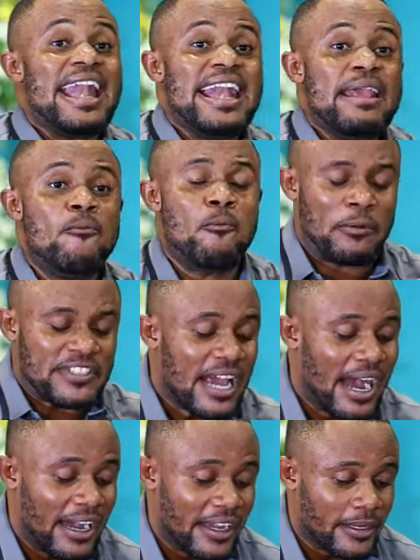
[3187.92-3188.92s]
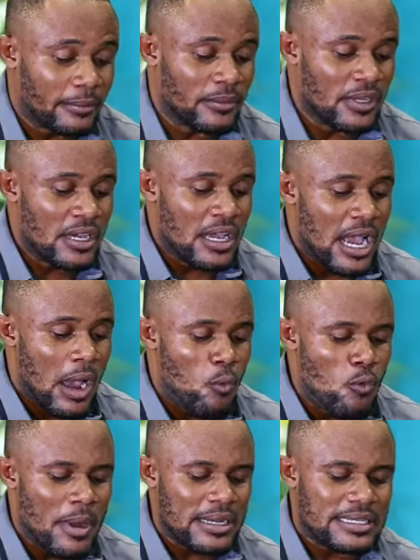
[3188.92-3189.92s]
Any time
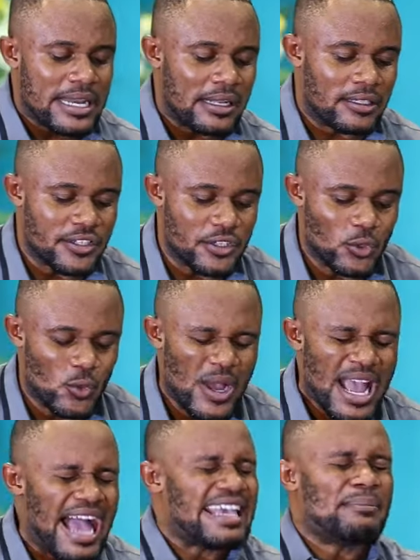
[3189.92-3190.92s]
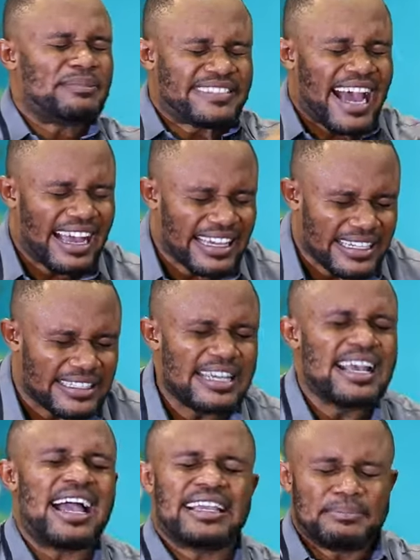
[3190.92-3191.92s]
a woman tells you, I am
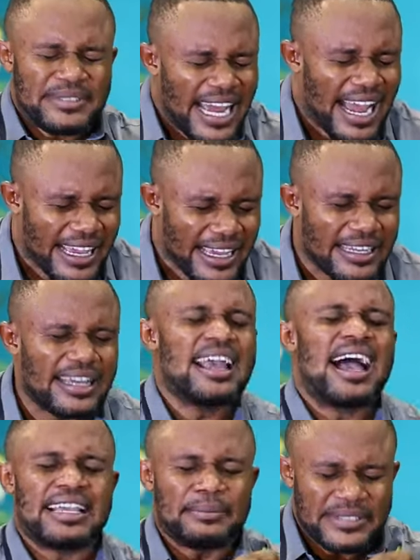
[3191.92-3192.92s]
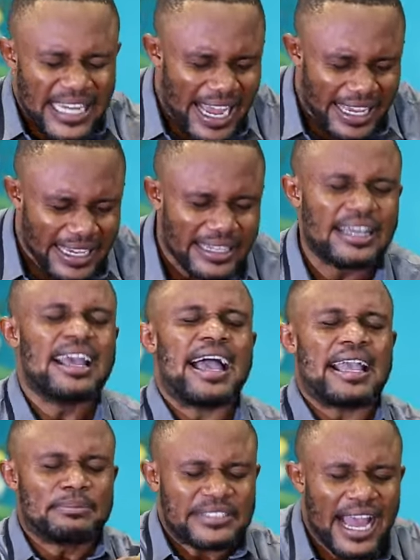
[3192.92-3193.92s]
tired, I am tired, I am tired,
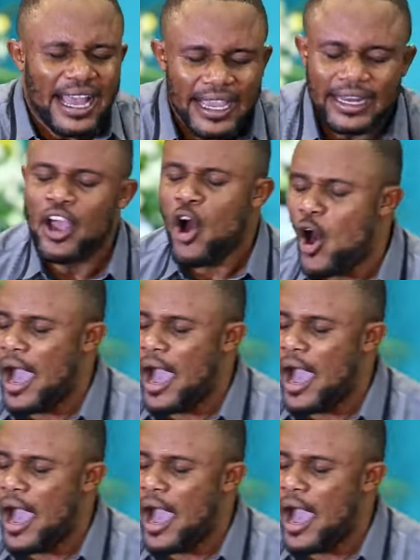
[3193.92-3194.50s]
I am tired,